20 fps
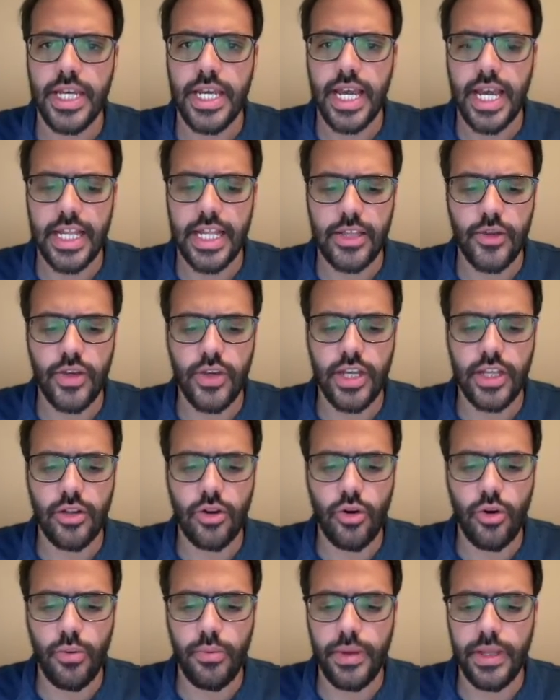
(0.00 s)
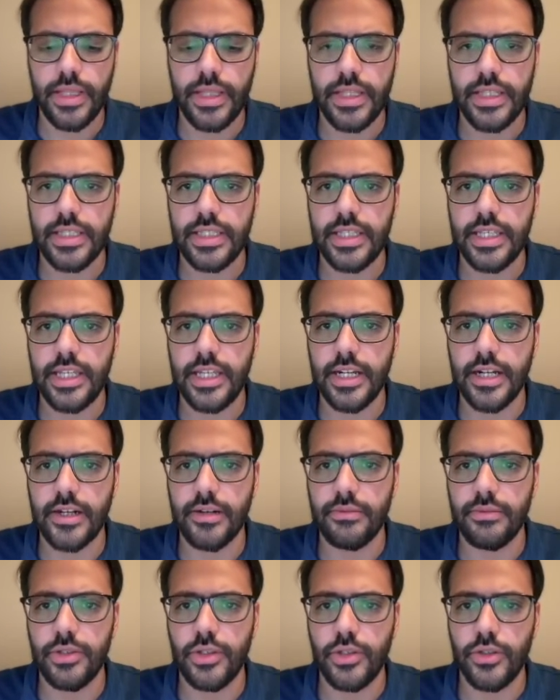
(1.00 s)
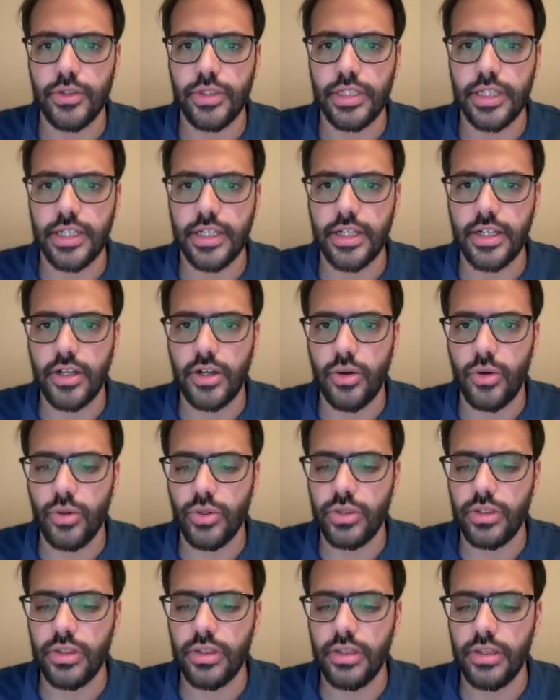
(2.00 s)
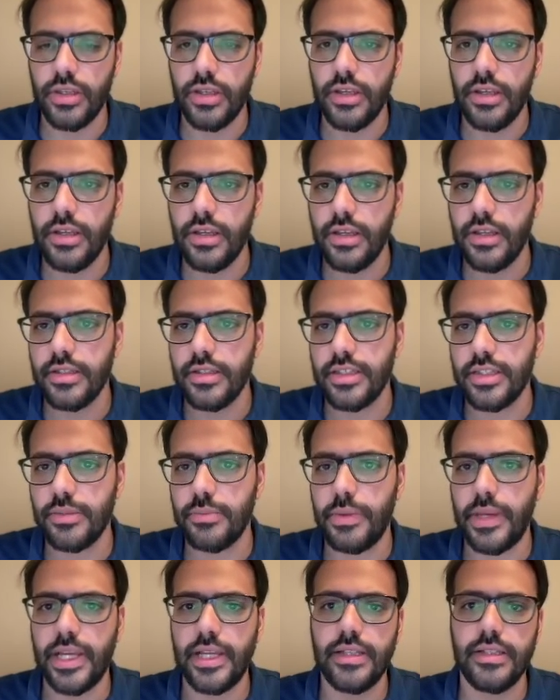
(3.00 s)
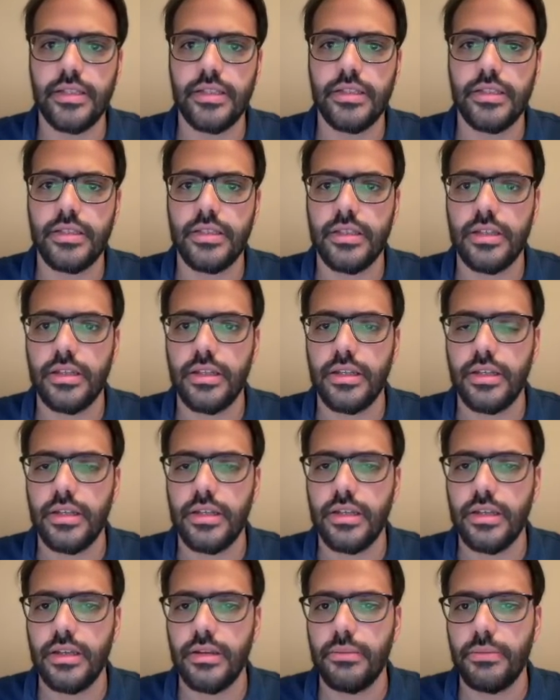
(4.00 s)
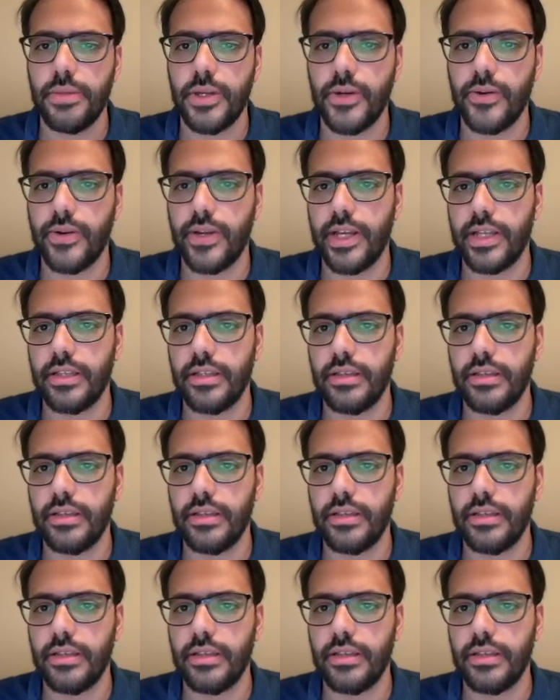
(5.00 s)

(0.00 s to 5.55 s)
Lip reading: and you can open this here using code space period.